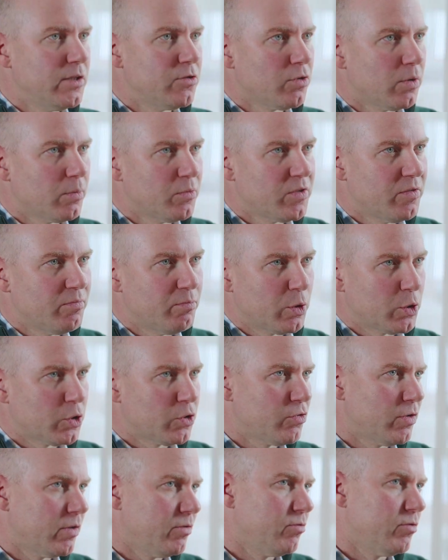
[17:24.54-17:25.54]
intraoperative
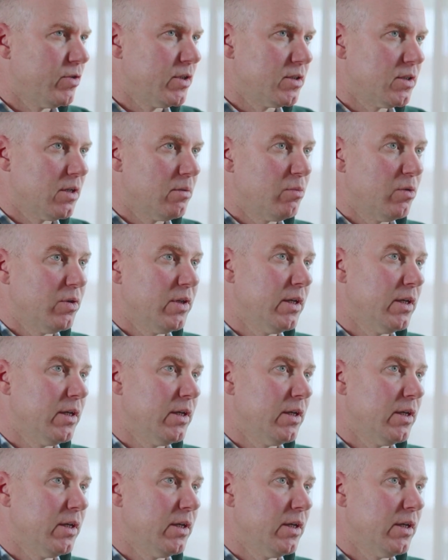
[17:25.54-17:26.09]
monitoring, for example,